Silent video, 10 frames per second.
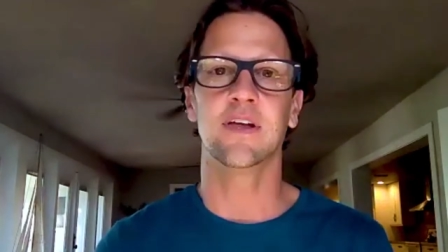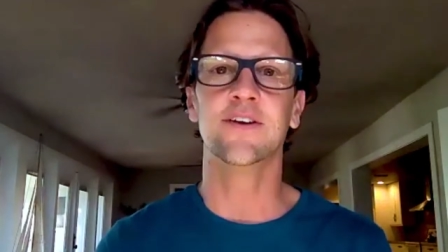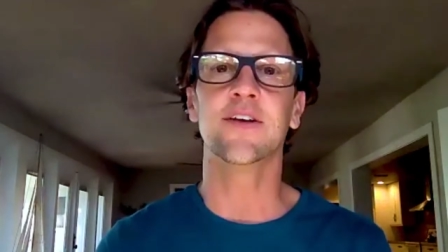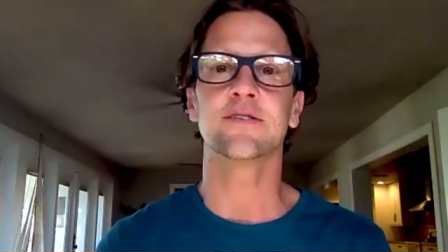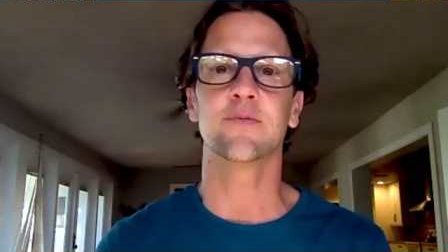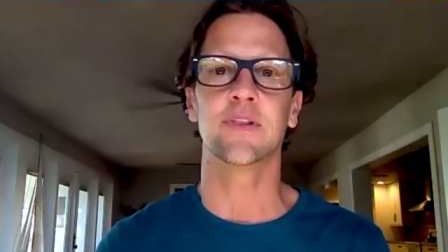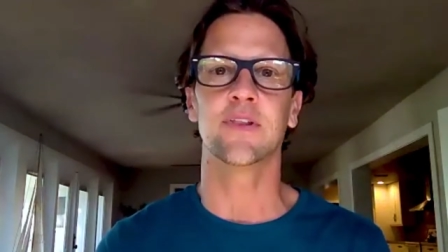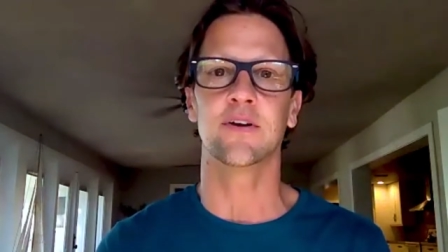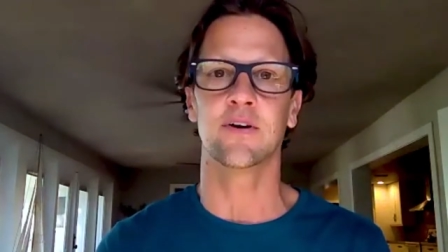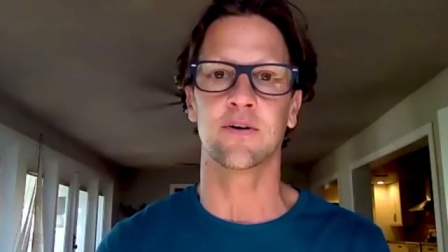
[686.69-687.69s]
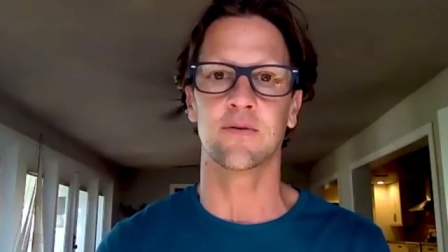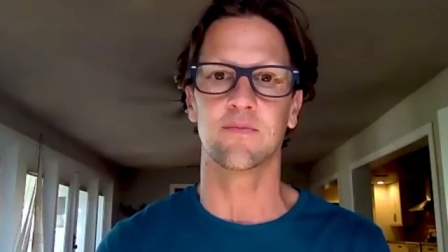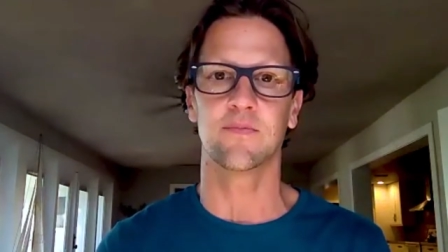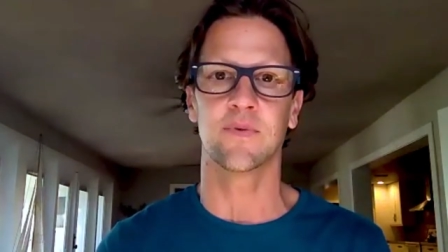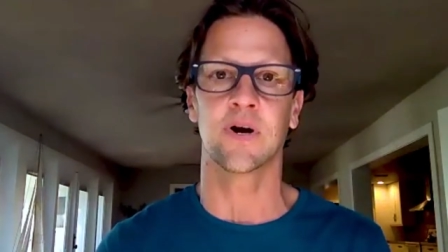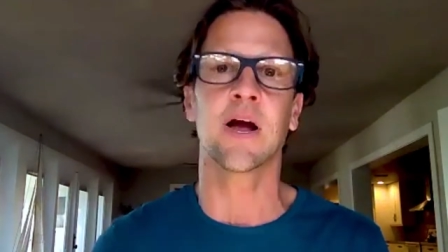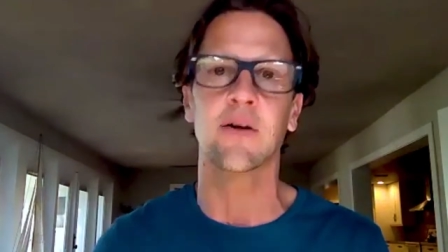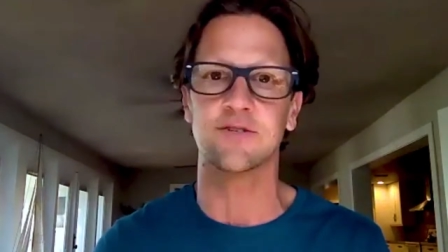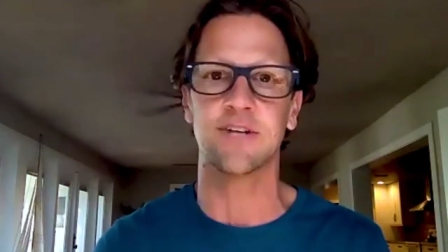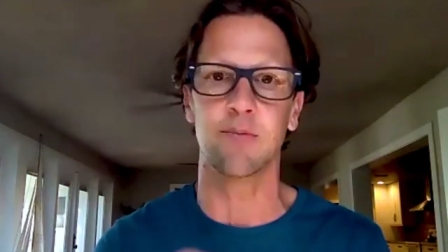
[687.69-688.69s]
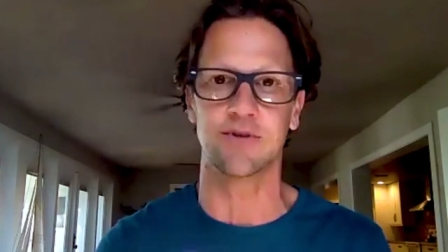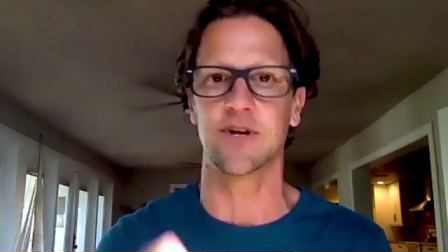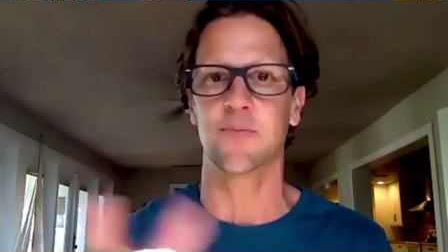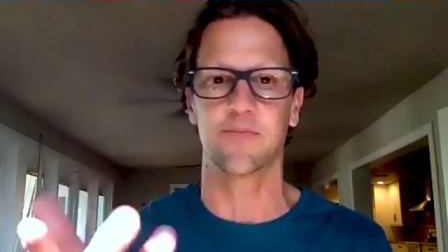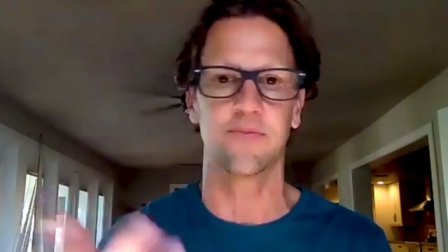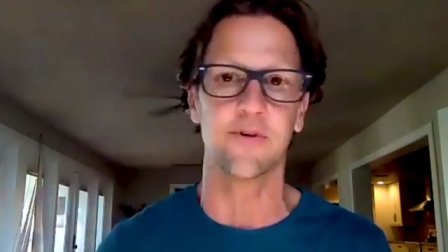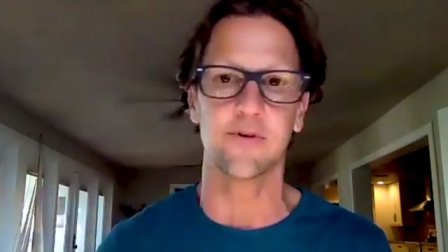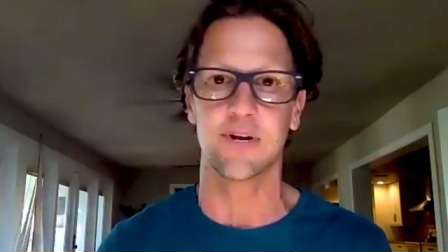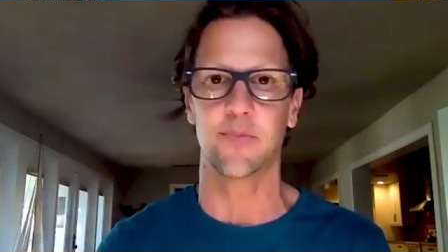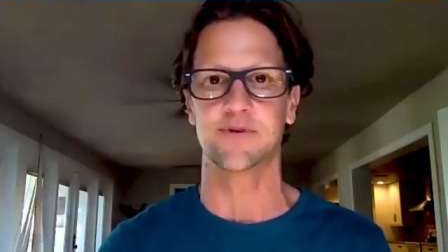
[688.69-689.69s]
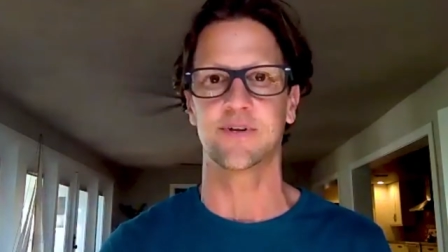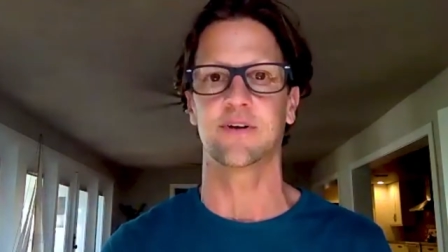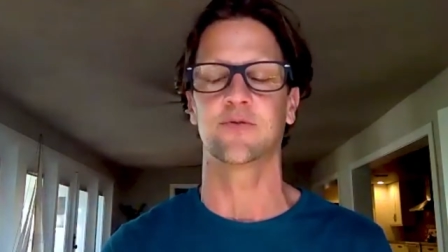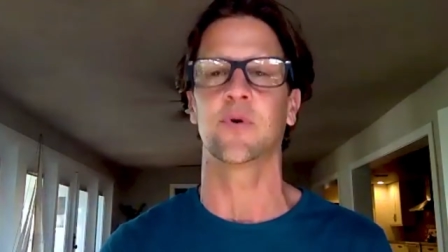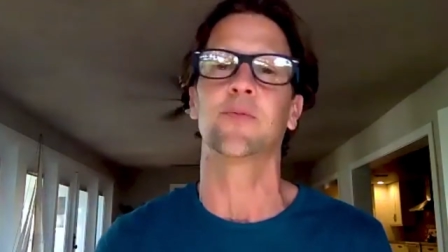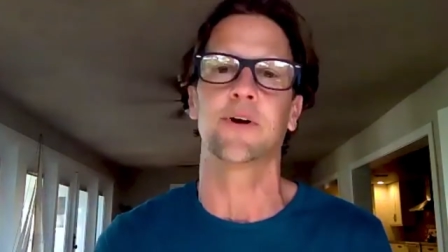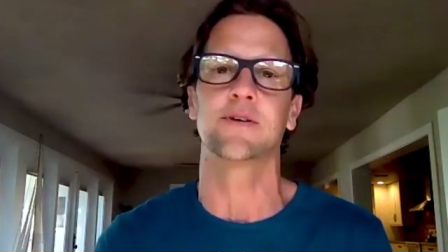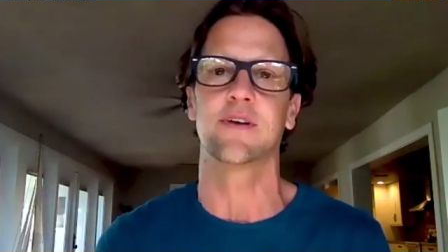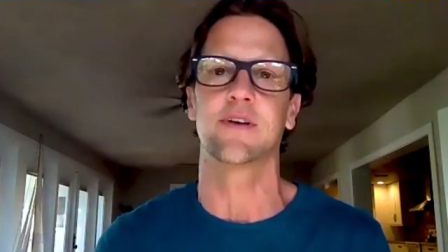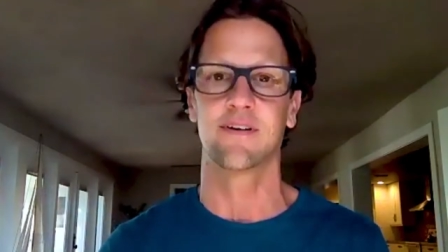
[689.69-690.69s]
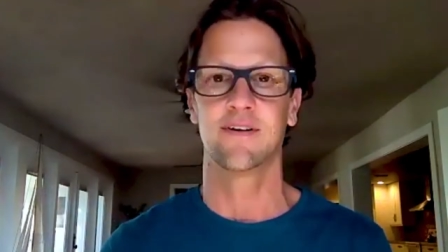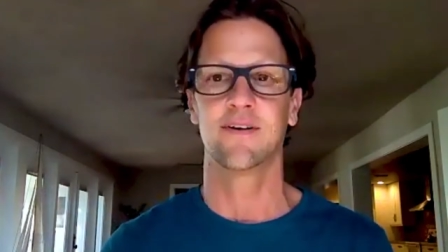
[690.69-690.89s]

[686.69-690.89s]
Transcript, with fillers: it doesn't mean that your account statement's up 13%, is what I'm trying to say.